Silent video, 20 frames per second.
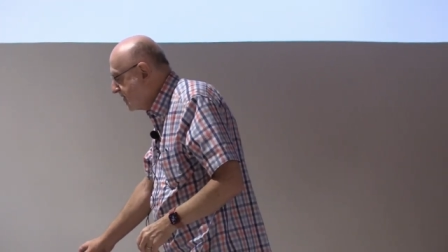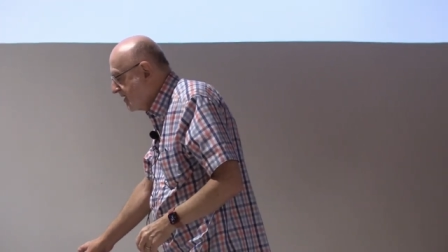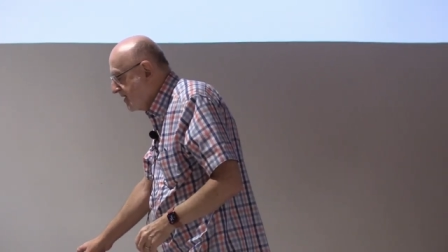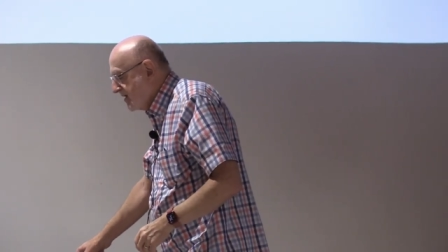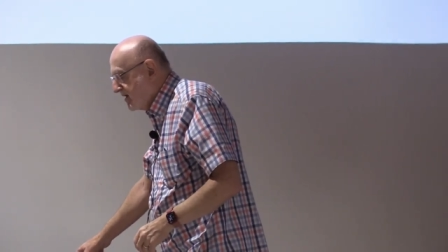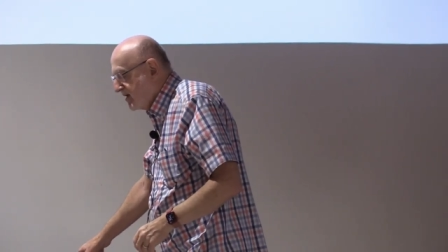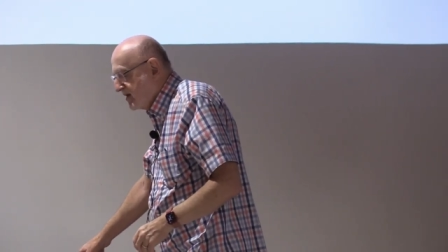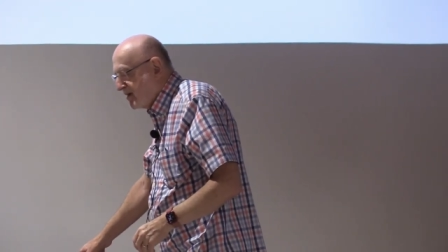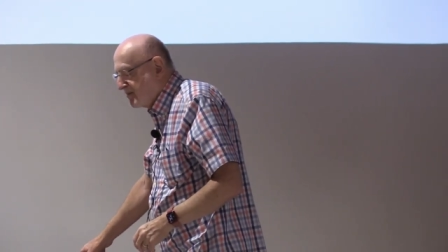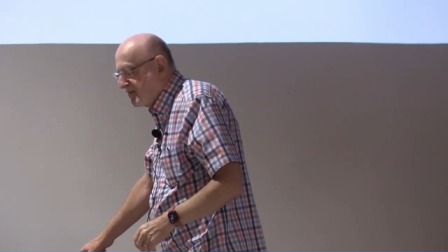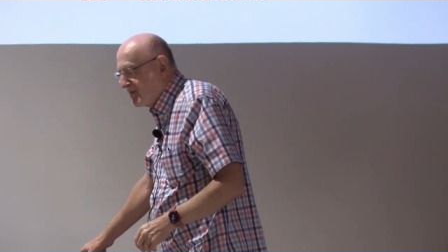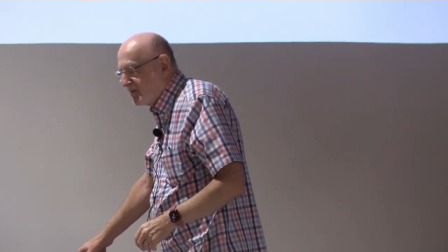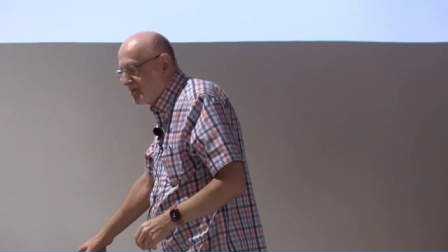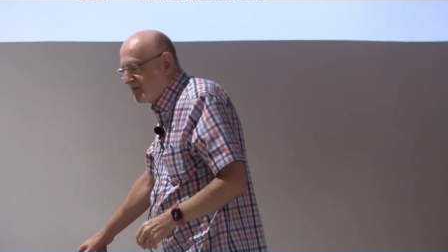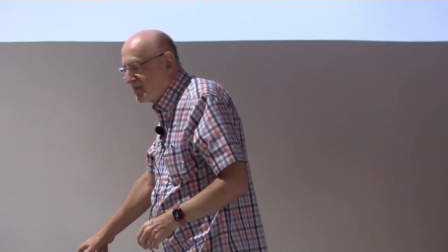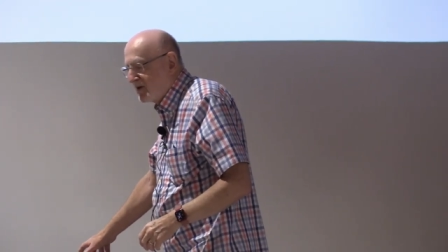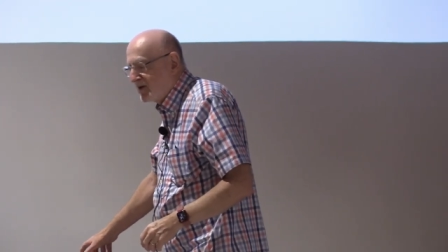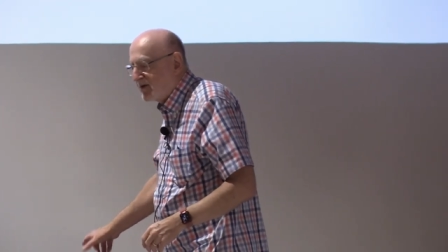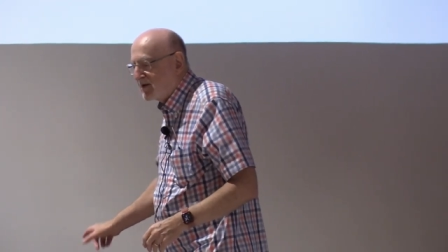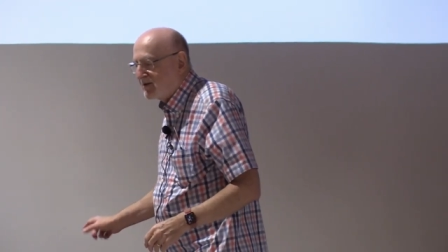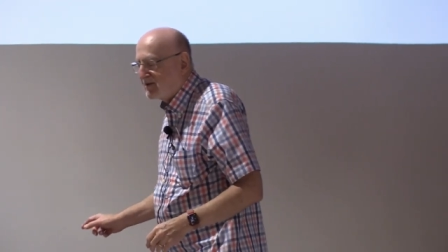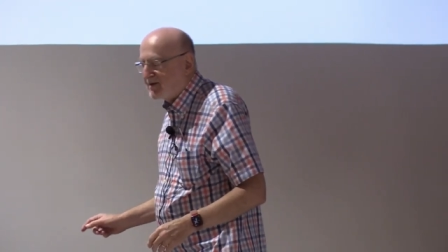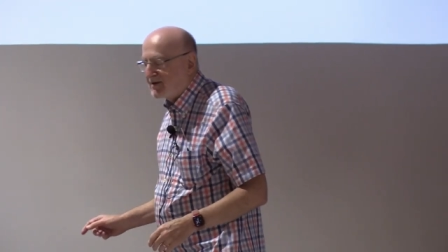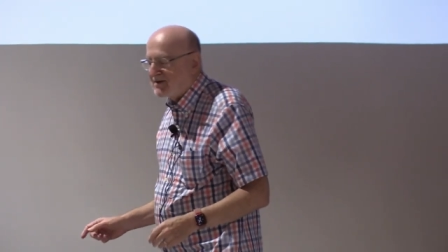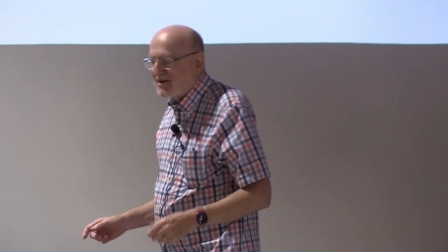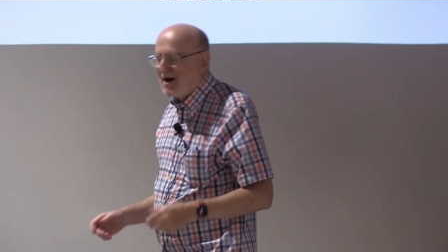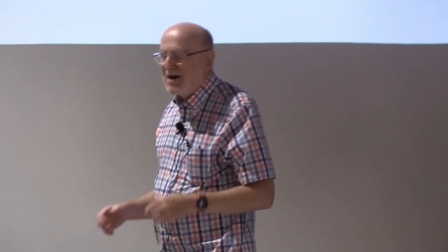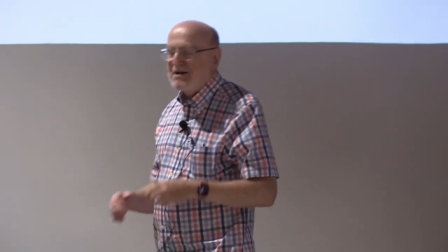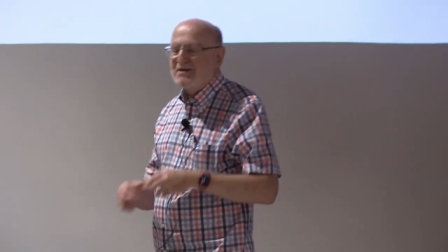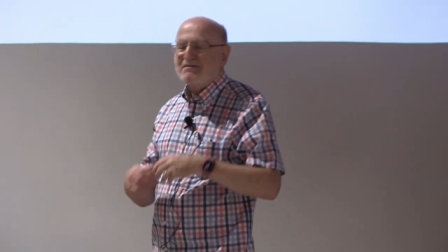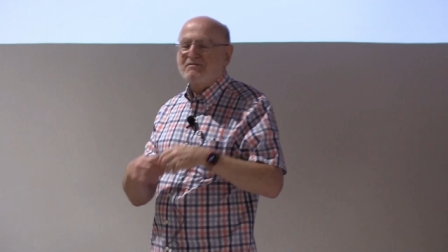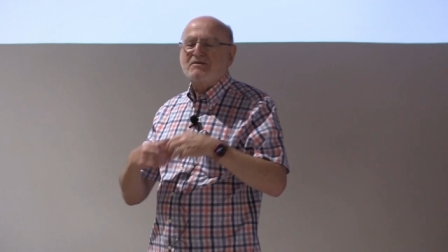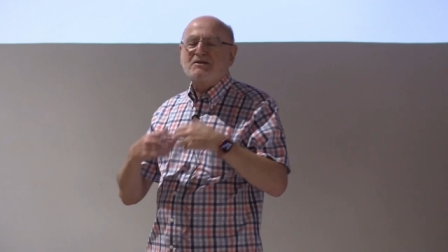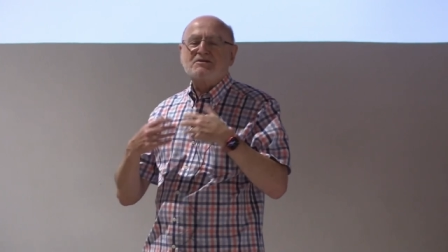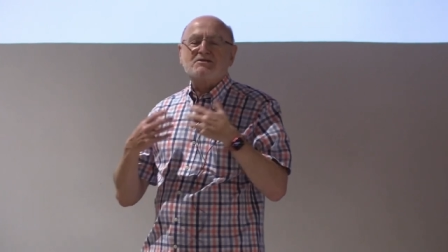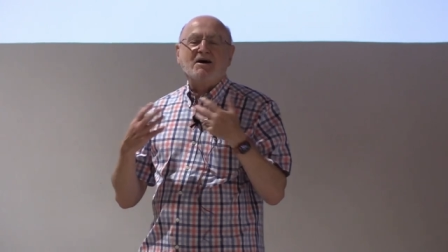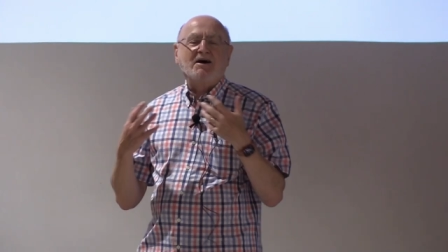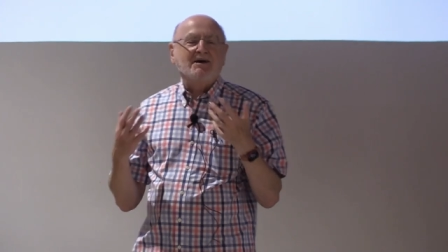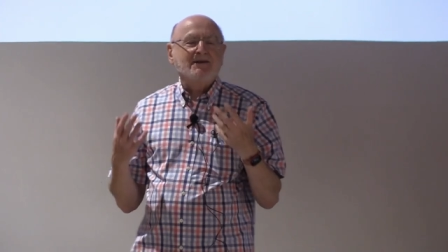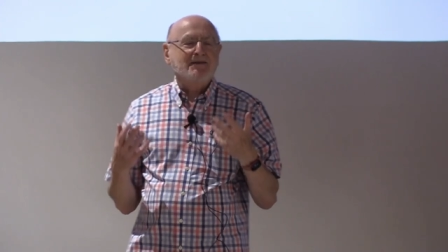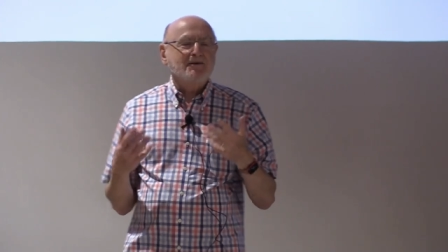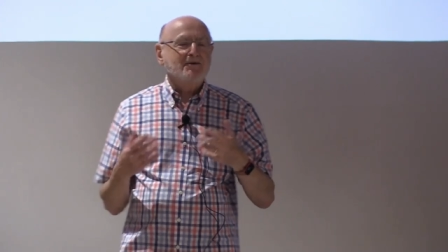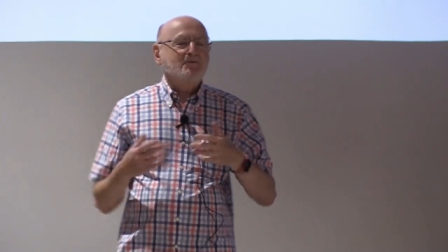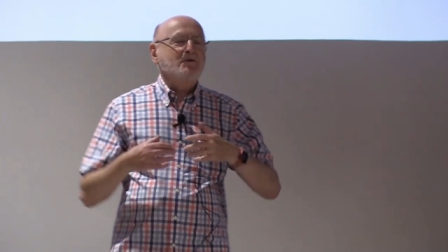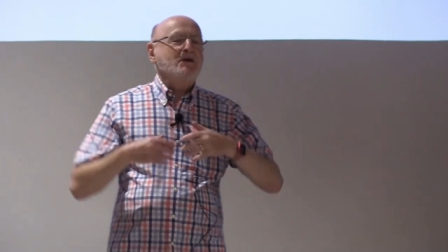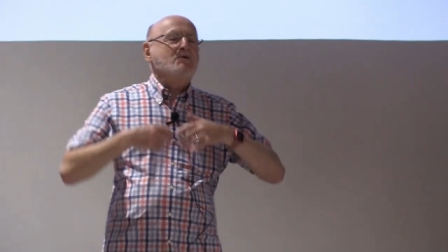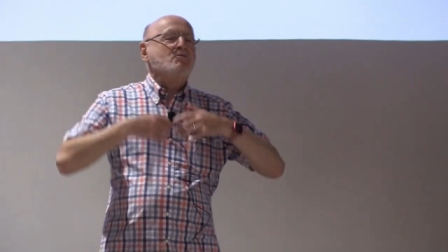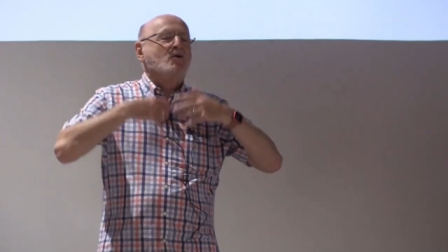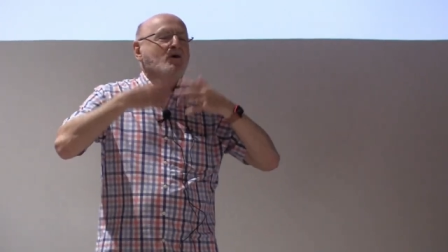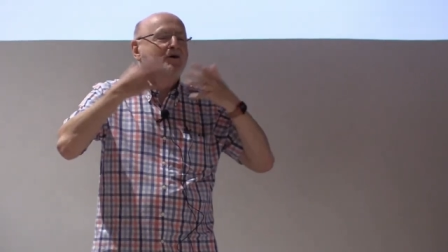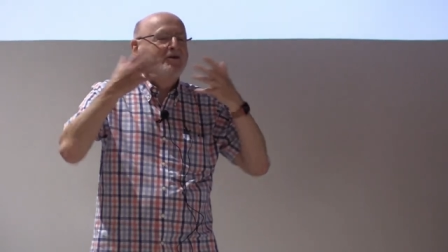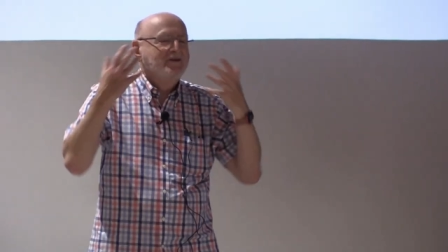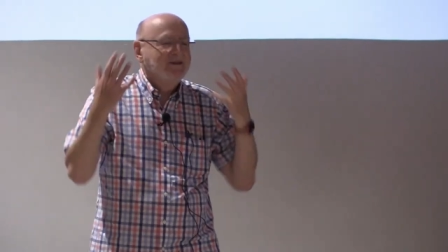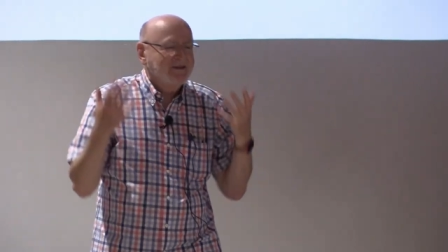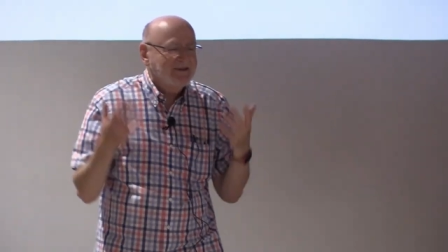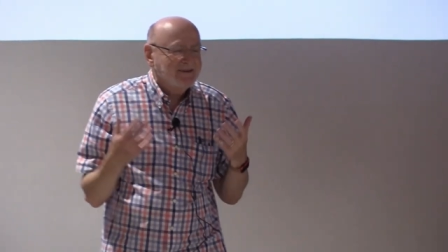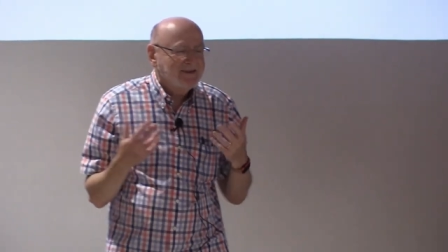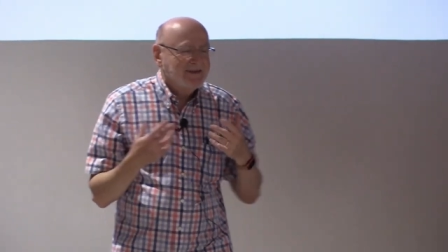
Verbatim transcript: you know, this kind of design that we want